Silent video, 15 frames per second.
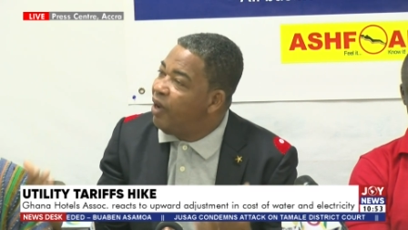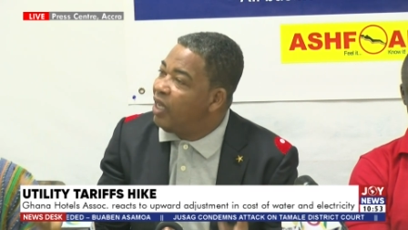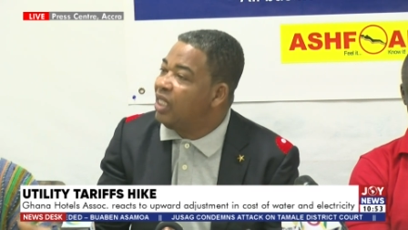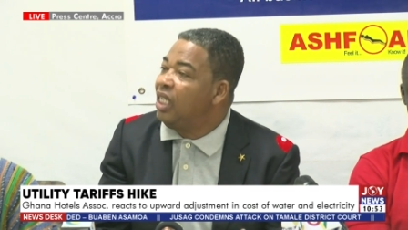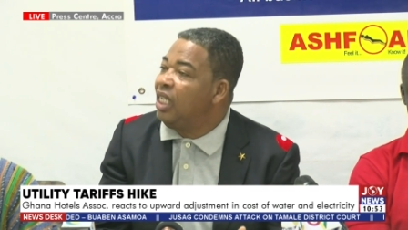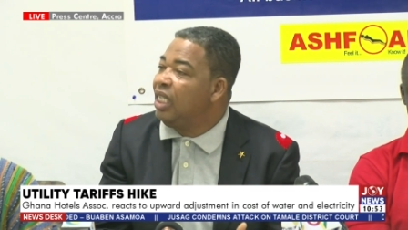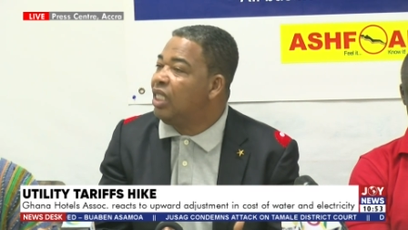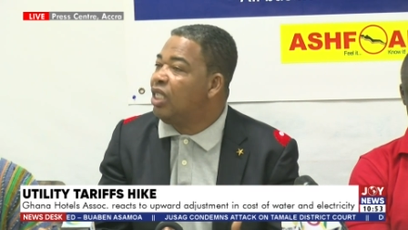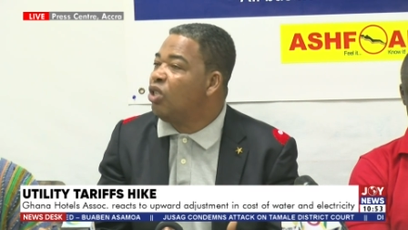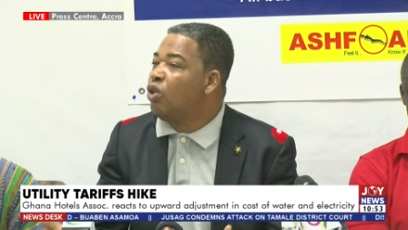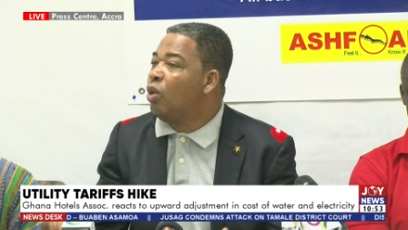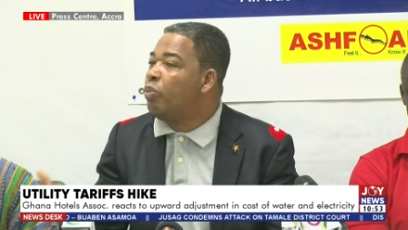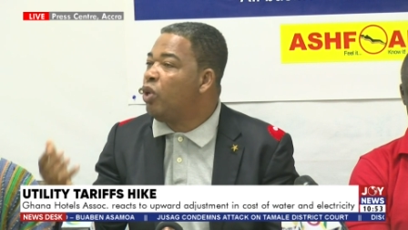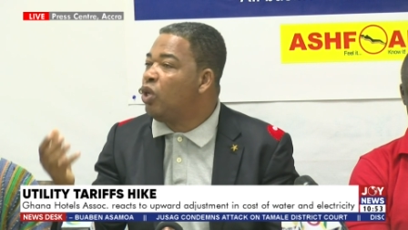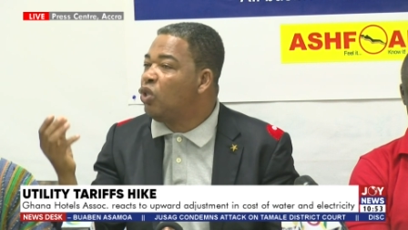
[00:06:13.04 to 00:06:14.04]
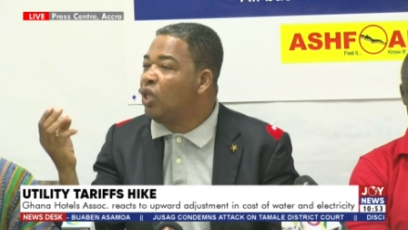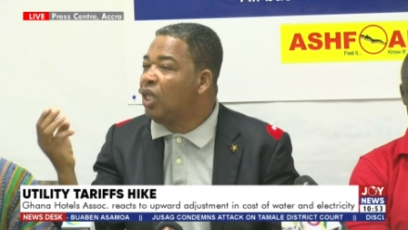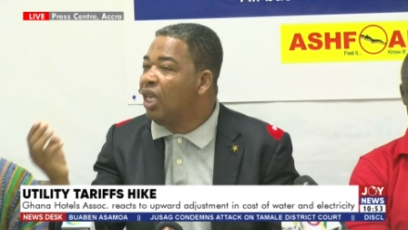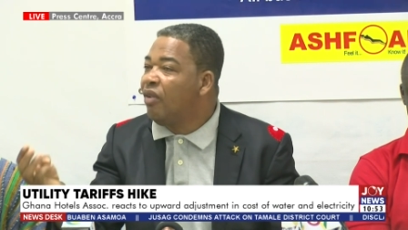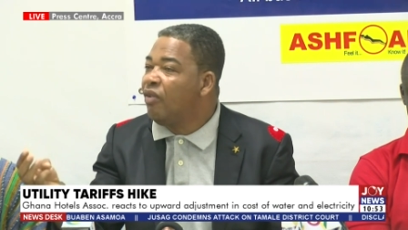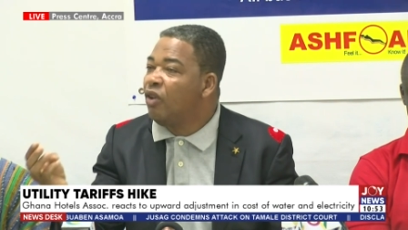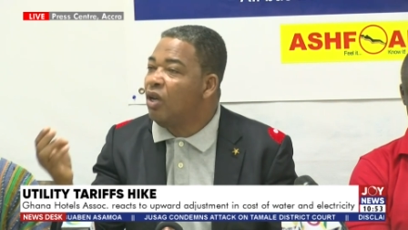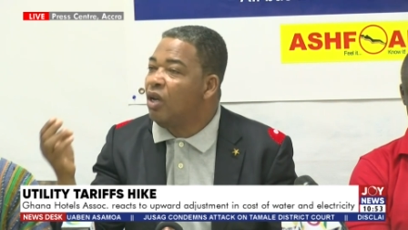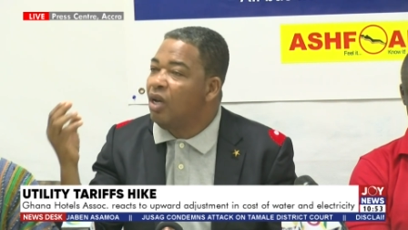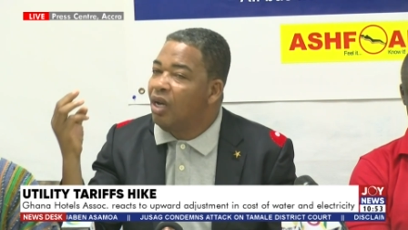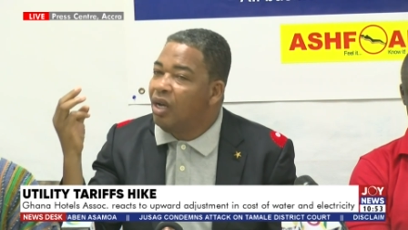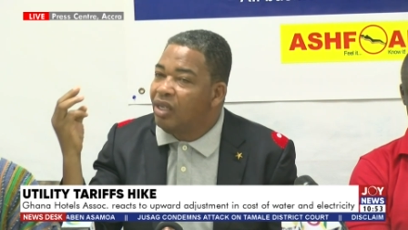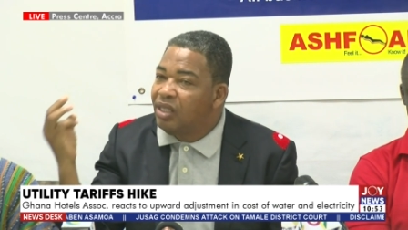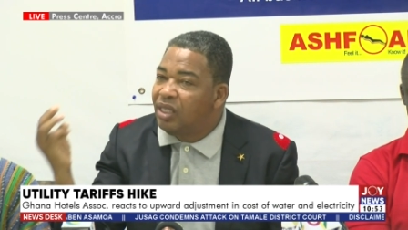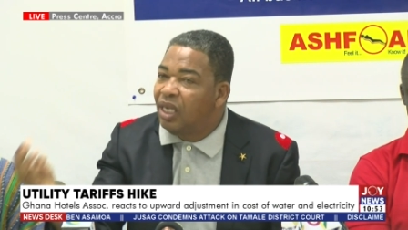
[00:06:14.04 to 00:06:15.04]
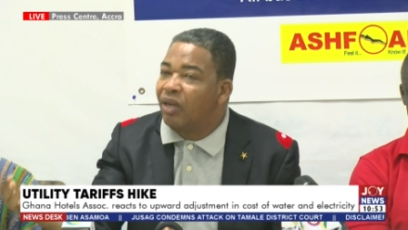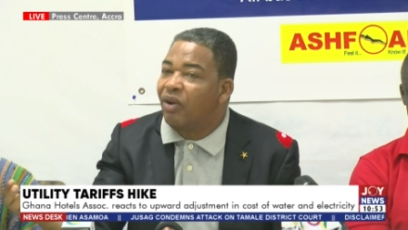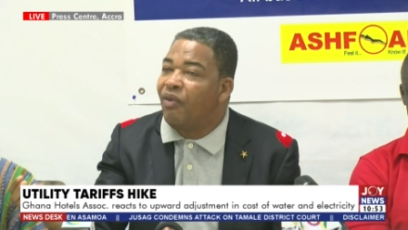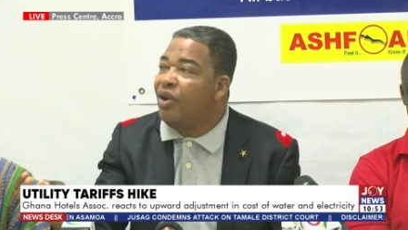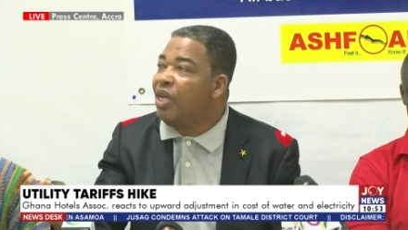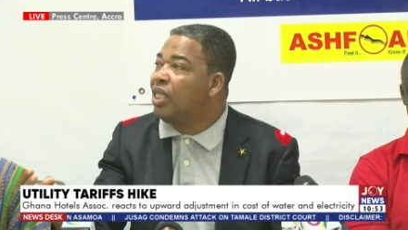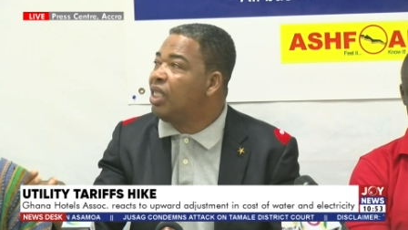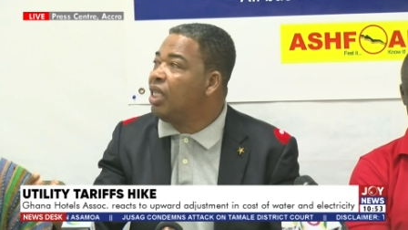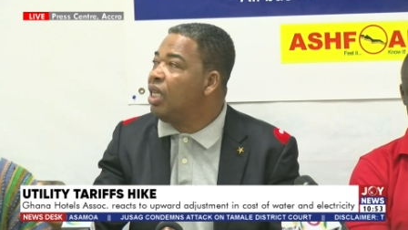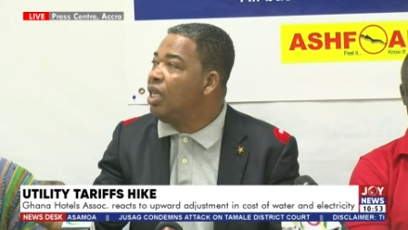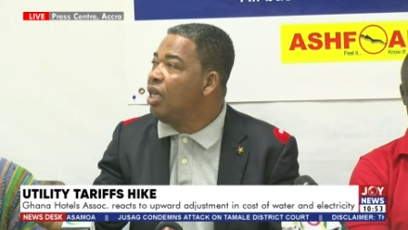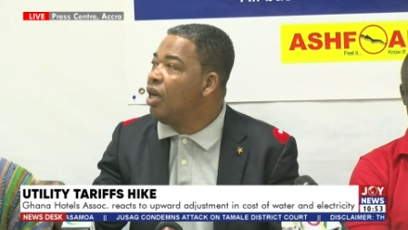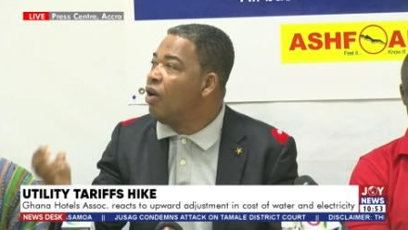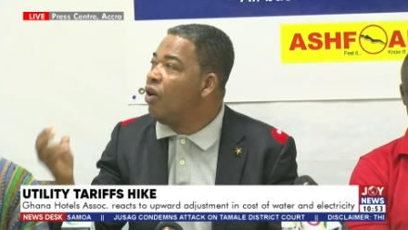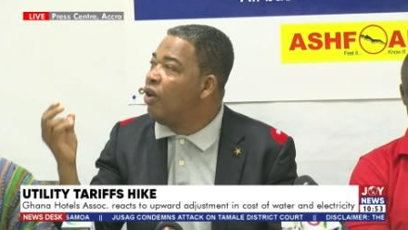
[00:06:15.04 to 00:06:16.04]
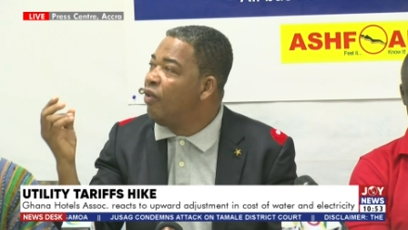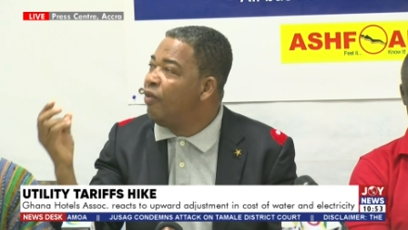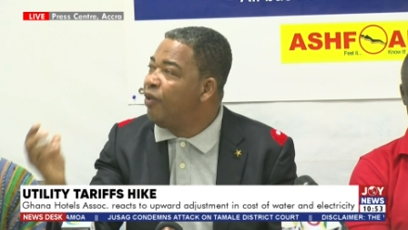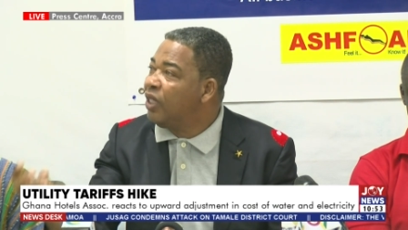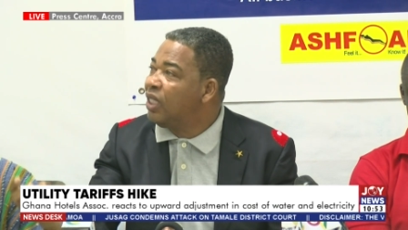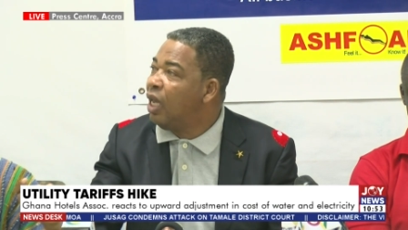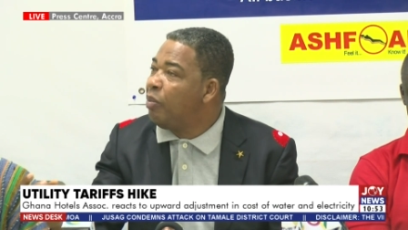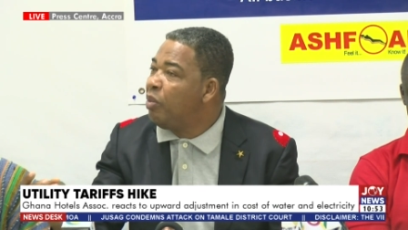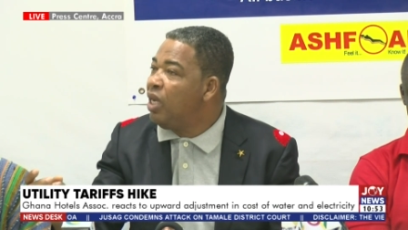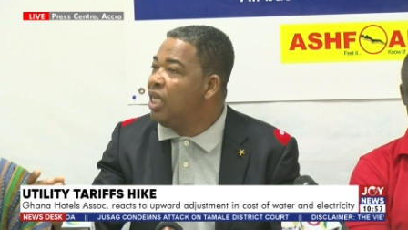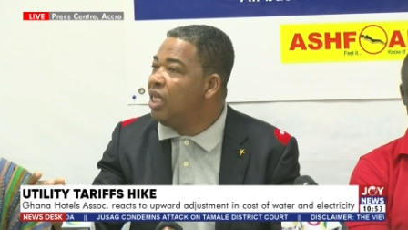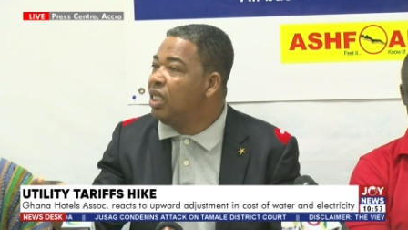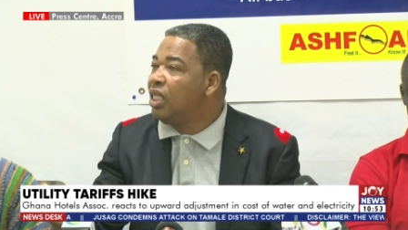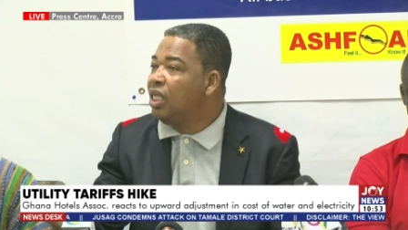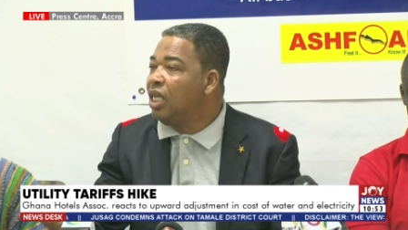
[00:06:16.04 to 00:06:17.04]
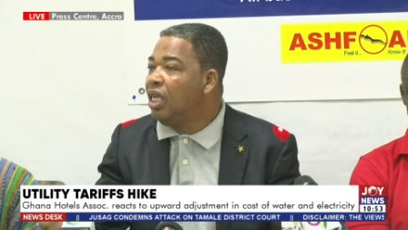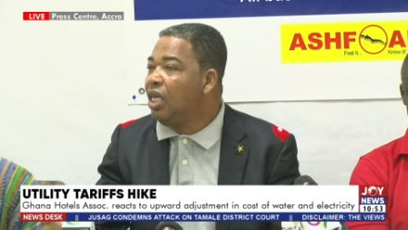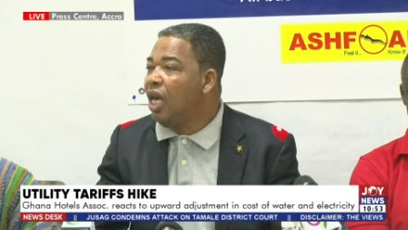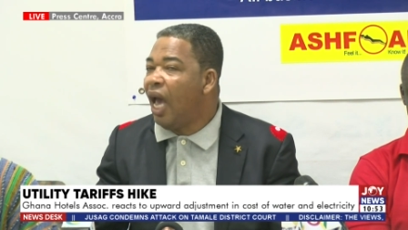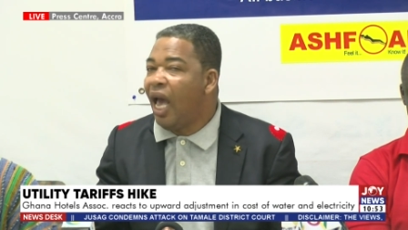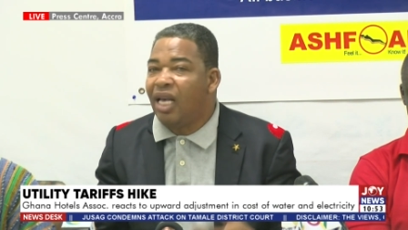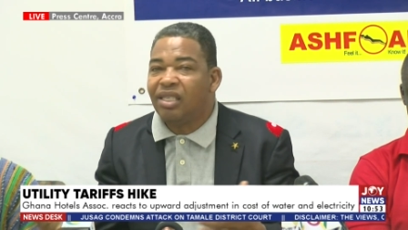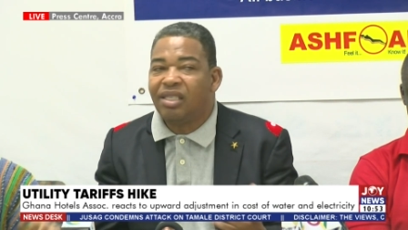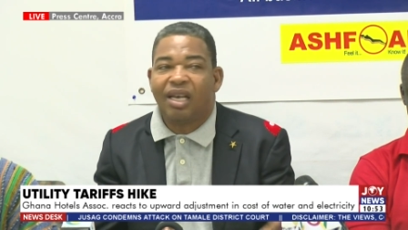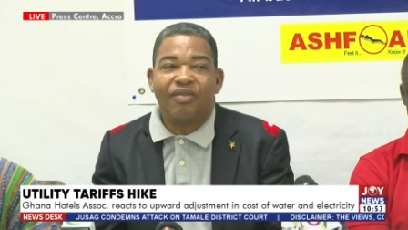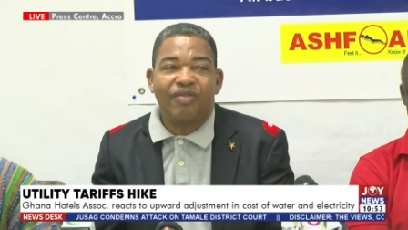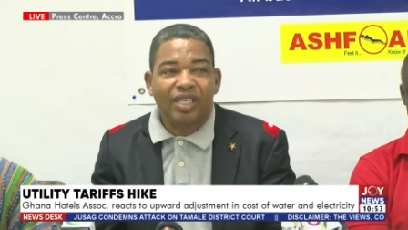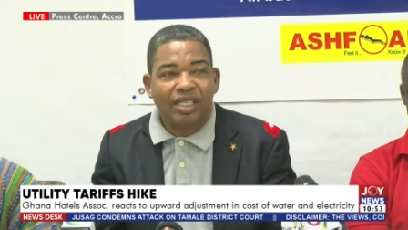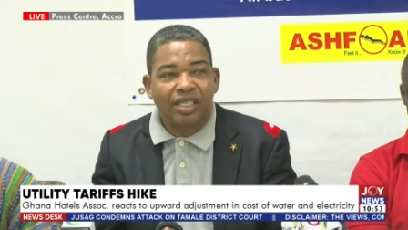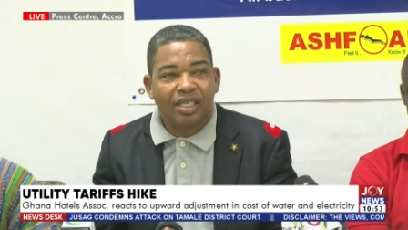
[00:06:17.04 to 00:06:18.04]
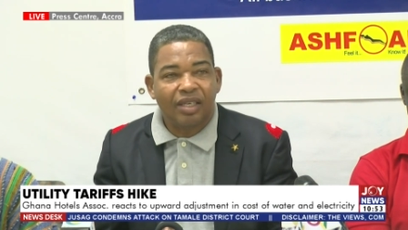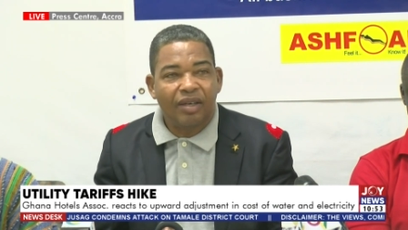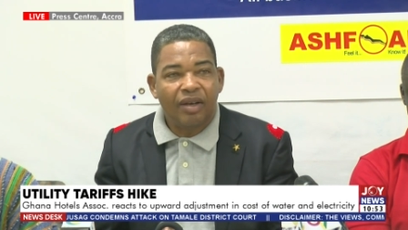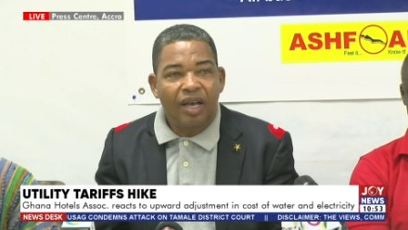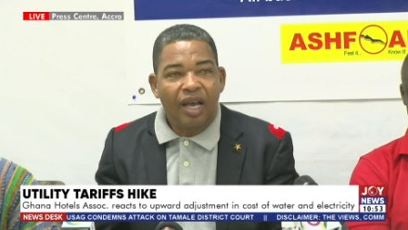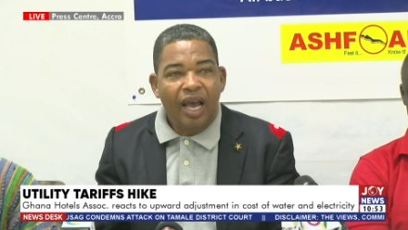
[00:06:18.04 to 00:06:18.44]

facilities supposed to give security, comfortability, and service.